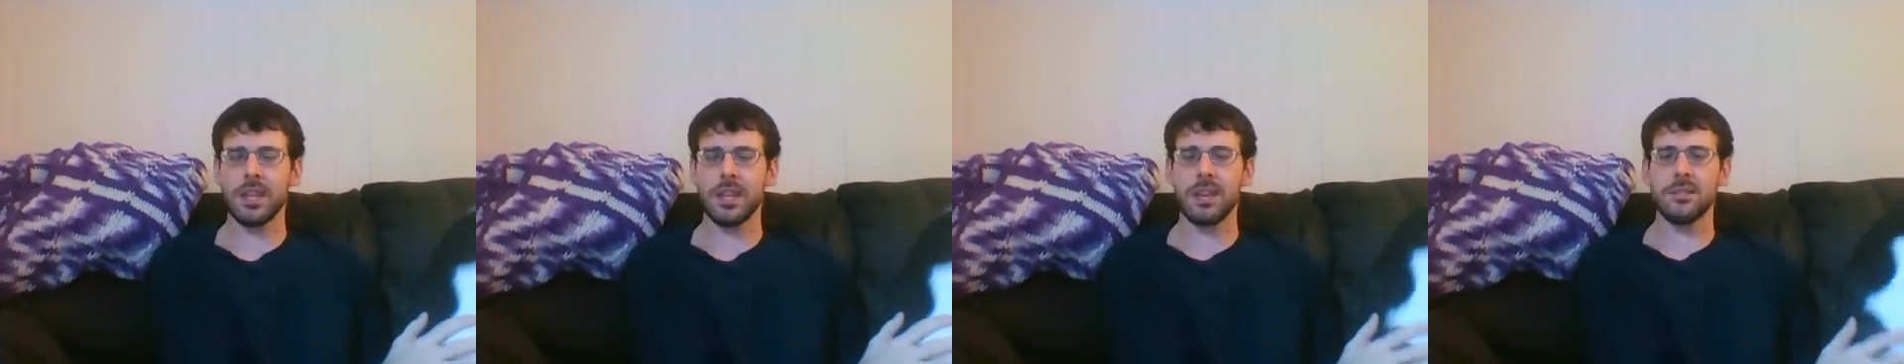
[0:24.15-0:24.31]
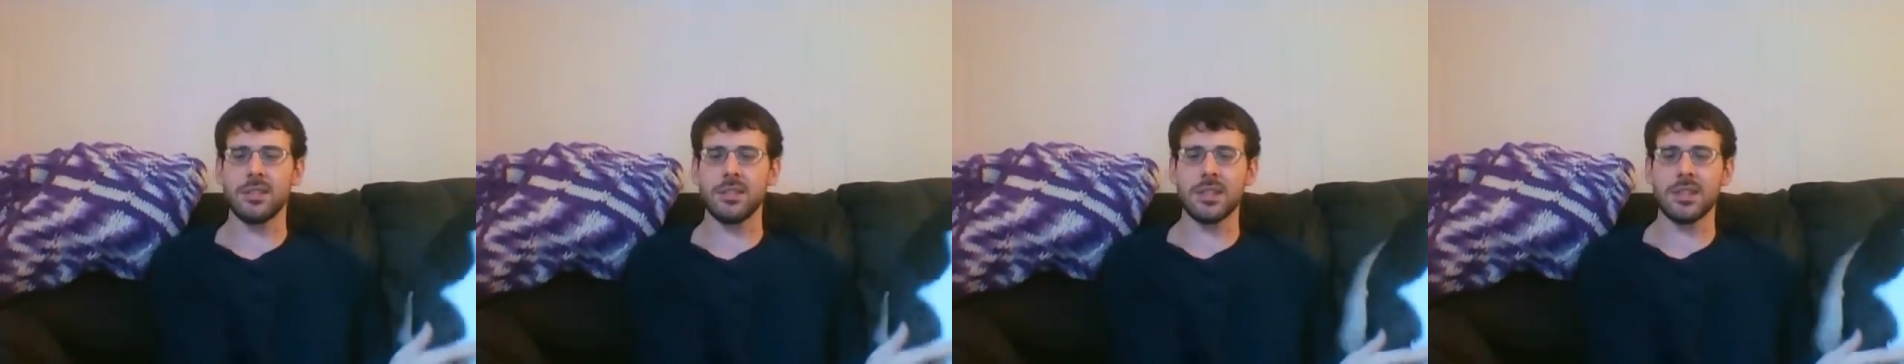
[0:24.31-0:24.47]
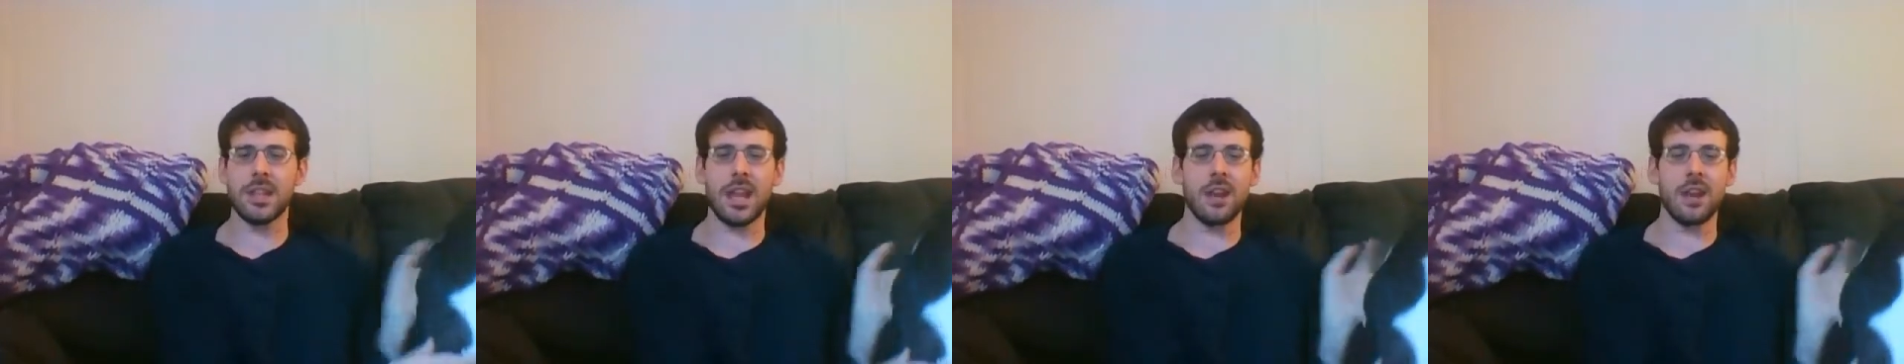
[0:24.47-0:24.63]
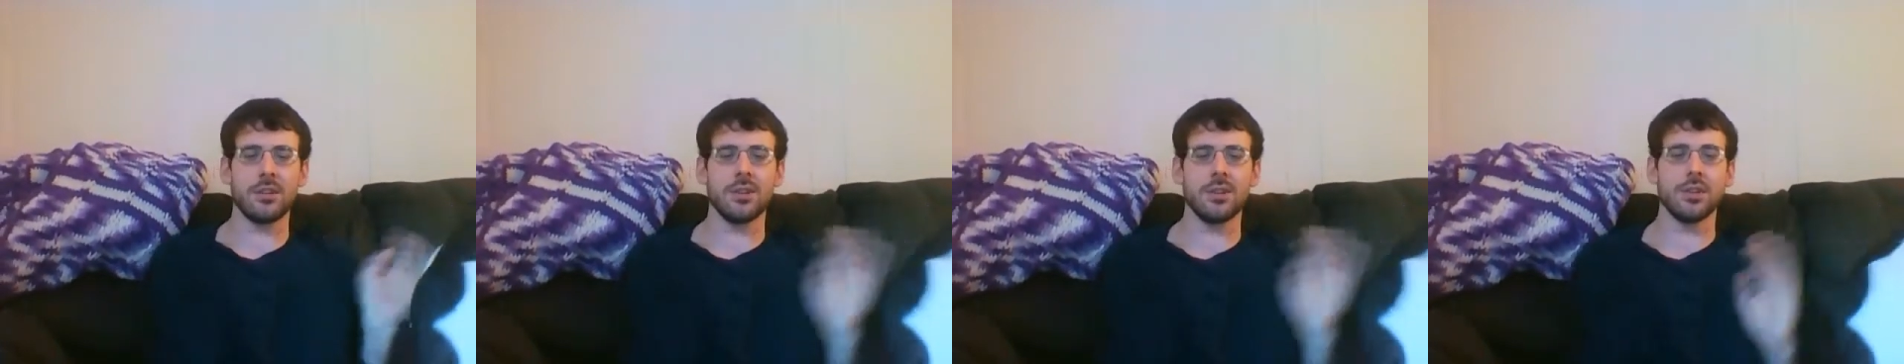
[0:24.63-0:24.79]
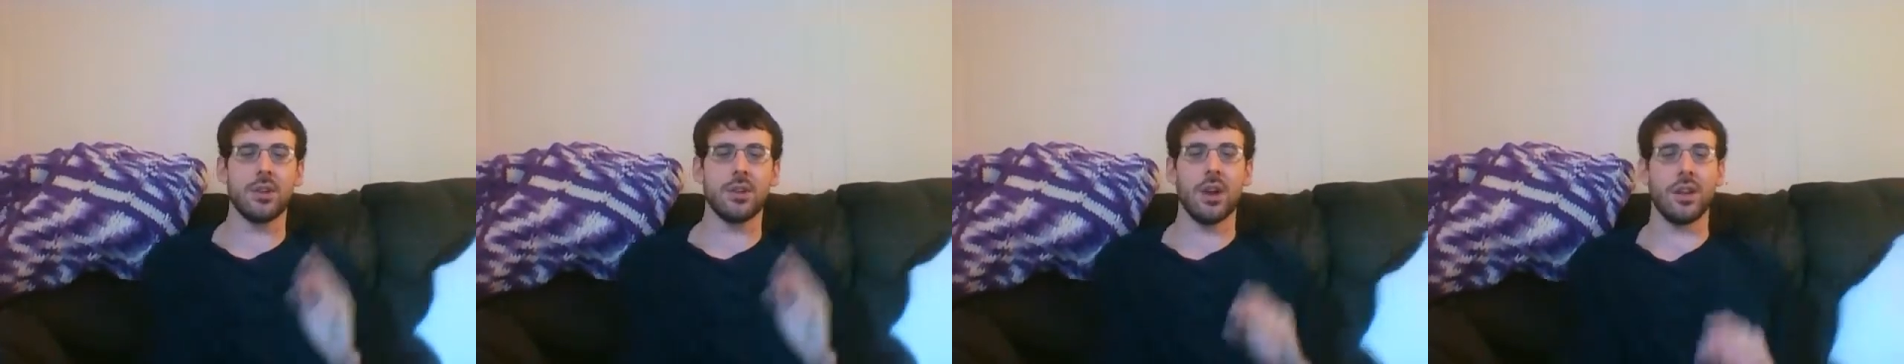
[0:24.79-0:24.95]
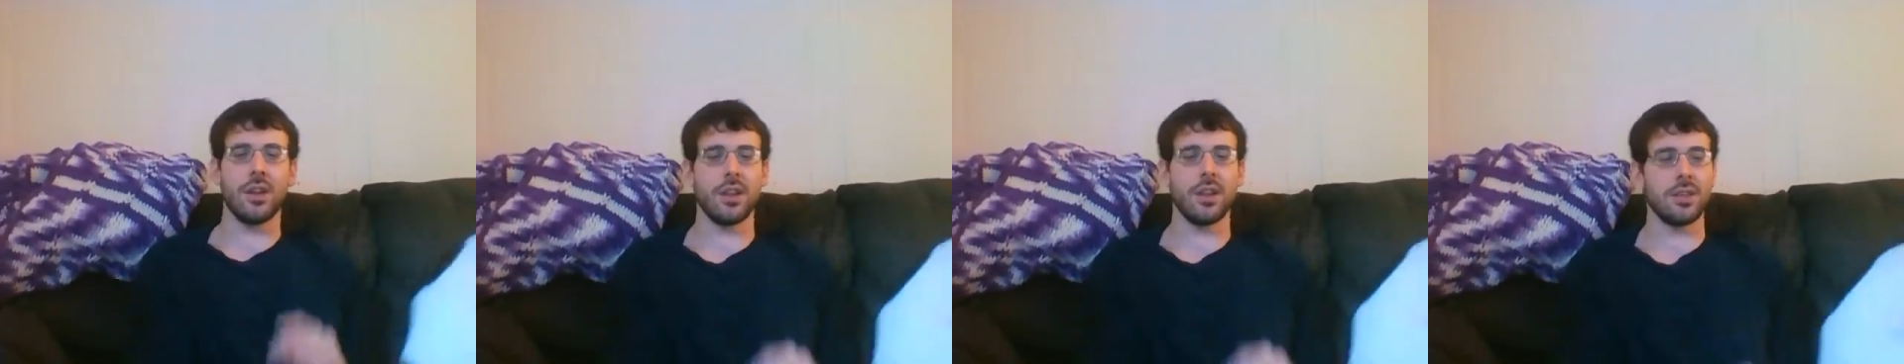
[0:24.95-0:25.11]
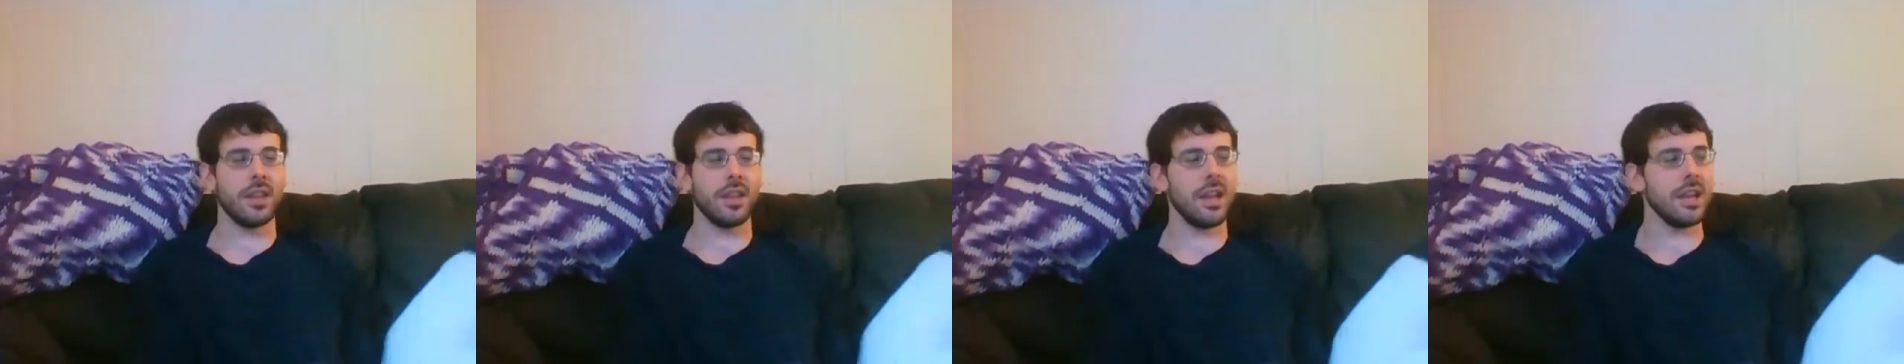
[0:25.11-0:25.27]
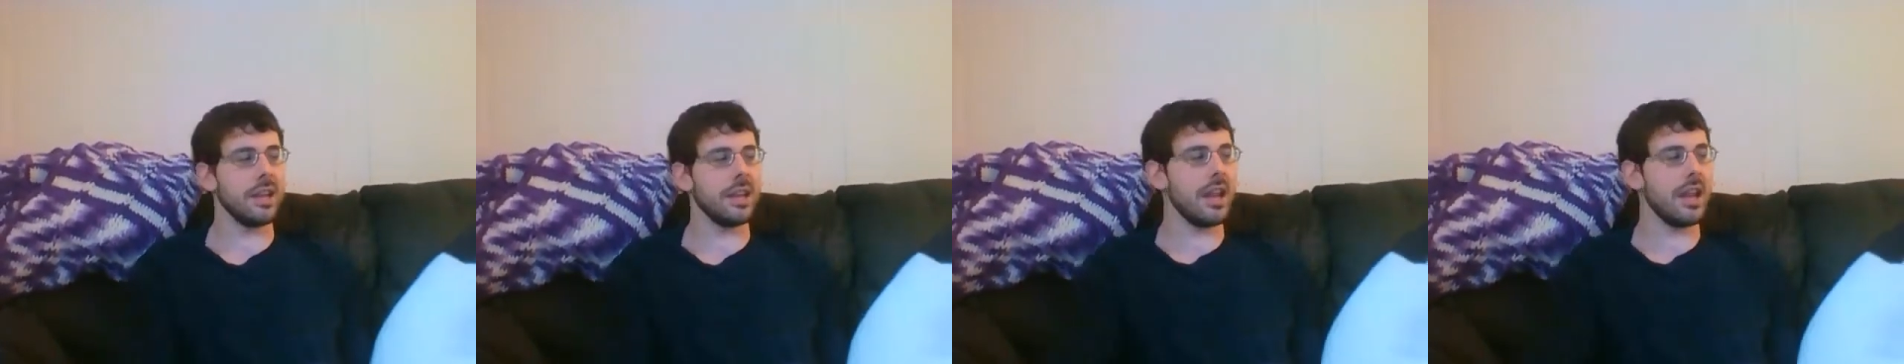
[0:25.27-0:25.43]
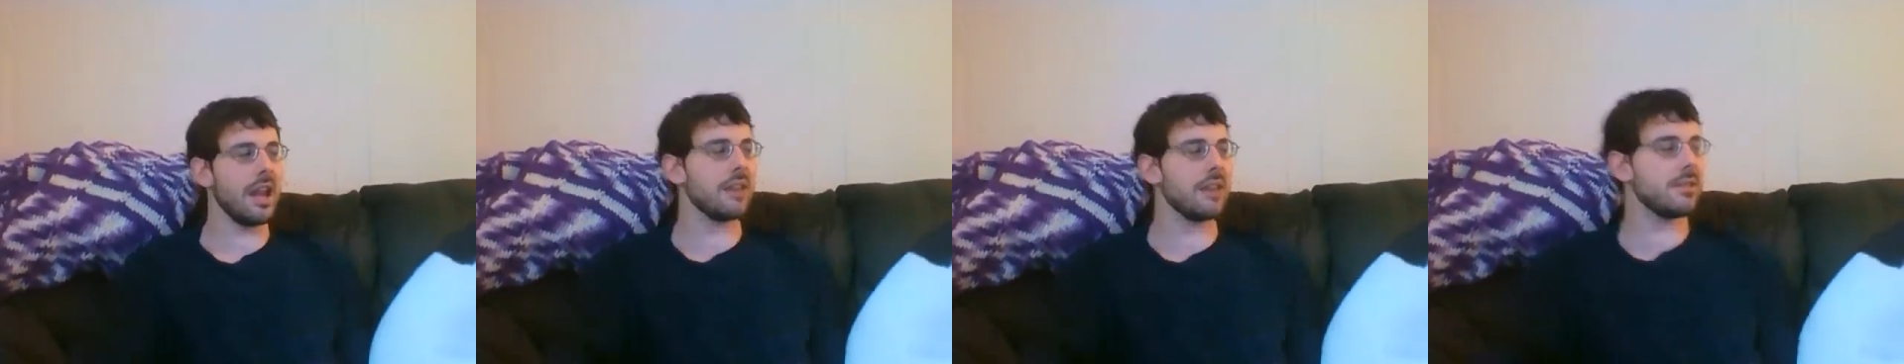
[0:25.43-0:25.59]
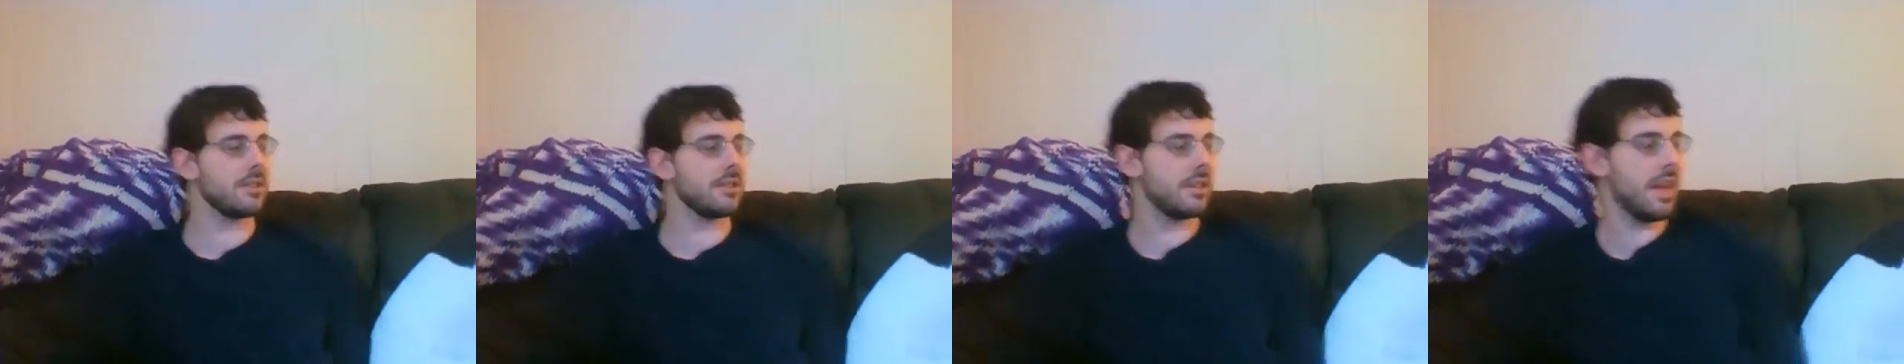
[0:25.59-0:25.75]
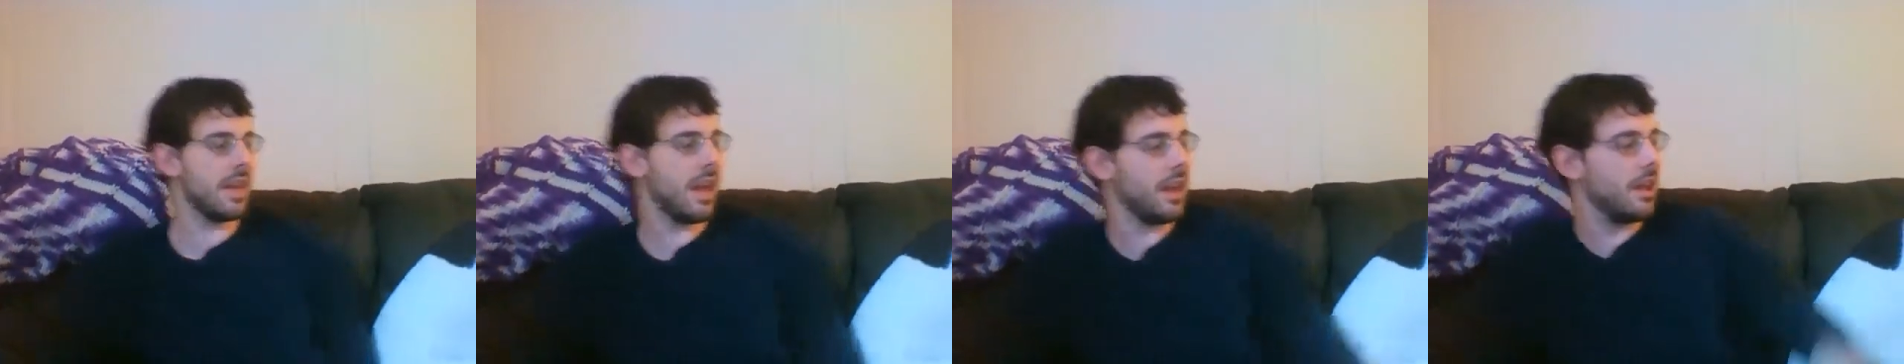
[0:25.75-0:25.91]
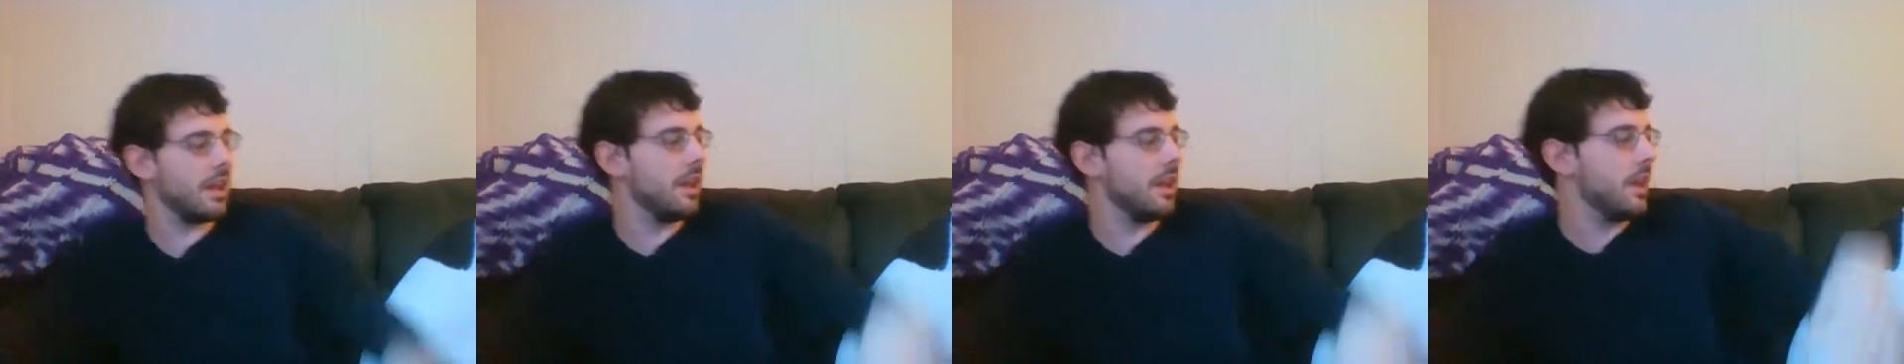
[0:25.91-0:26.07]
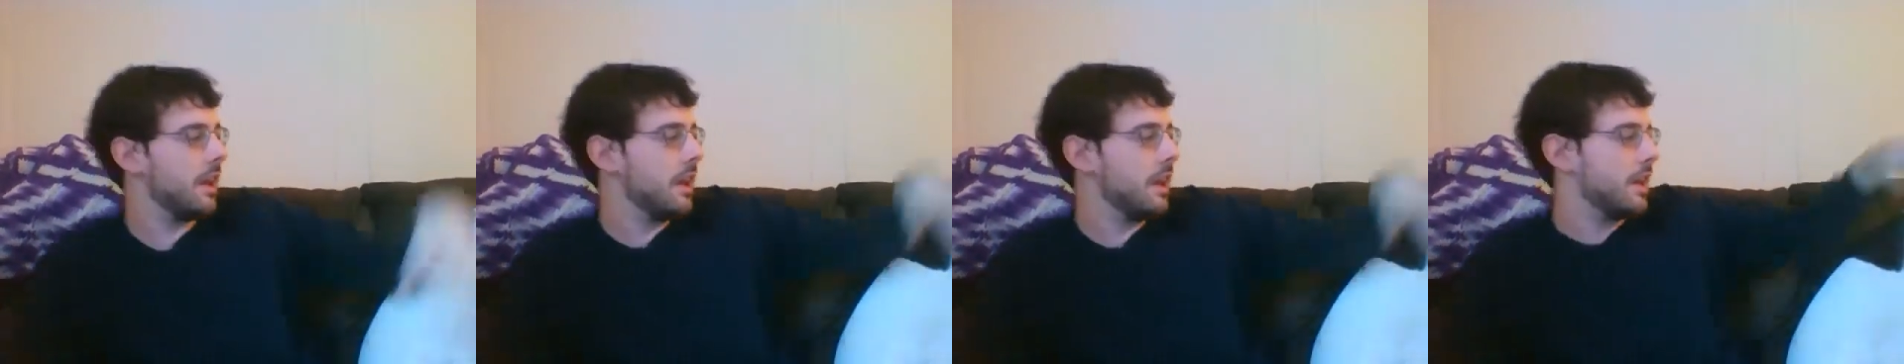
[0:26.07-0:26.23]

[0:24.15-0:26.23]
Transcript: it was a day or two ago that they announced that